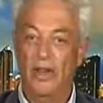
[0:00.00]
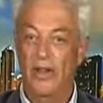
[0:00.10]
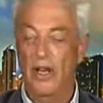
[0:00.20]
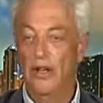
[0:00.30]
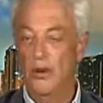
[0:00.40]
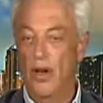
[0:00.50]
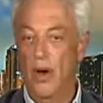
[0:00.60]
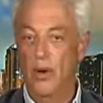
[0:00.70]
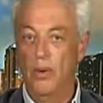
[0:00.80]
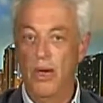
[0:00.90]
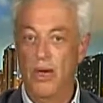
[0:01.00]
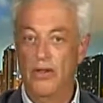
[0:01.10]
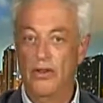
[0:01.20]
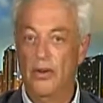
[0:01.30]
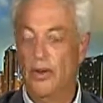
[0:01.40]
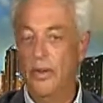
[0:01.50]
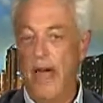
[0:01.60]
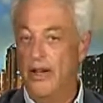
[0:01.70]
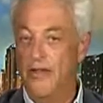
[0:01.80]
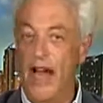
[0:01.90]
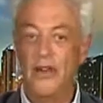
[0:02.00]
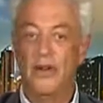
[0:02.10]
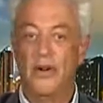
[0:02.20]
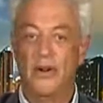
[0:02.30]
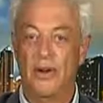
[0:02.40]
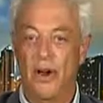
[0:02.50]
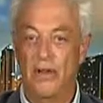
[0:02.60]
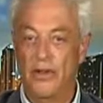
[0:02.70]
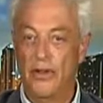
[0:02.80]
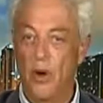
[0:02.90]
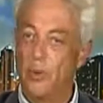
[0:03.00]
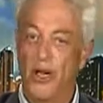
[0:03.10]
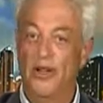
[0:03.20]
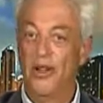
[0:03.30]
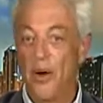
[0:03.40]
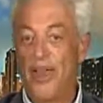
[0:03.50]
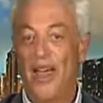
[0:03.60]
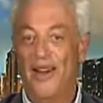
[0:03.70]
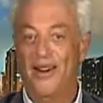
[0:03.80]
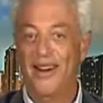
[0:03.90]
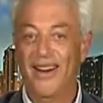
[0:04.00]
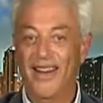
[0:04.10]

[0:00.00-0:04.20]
And then you go to the manufacturer of the towed pinger locator.